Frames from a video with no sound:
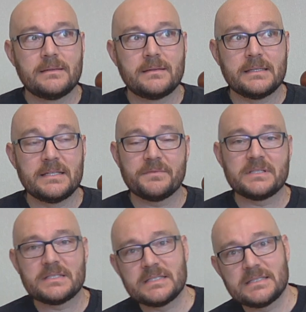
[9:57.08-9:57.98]
the
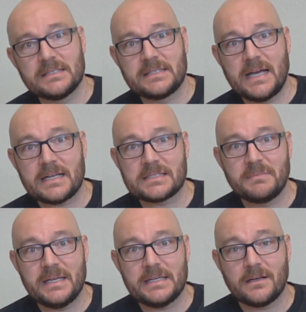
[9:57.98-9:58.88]
differences that DACs
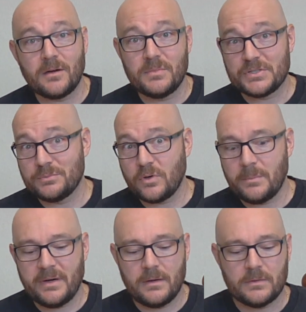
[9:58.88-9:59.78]
make are much more
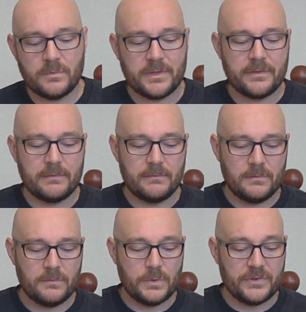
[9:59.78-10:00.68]
apparent
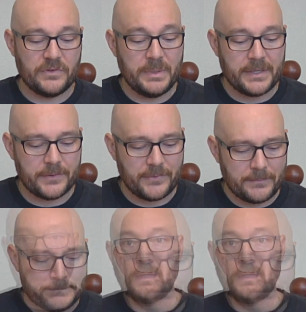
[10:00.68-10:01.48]
with speakers.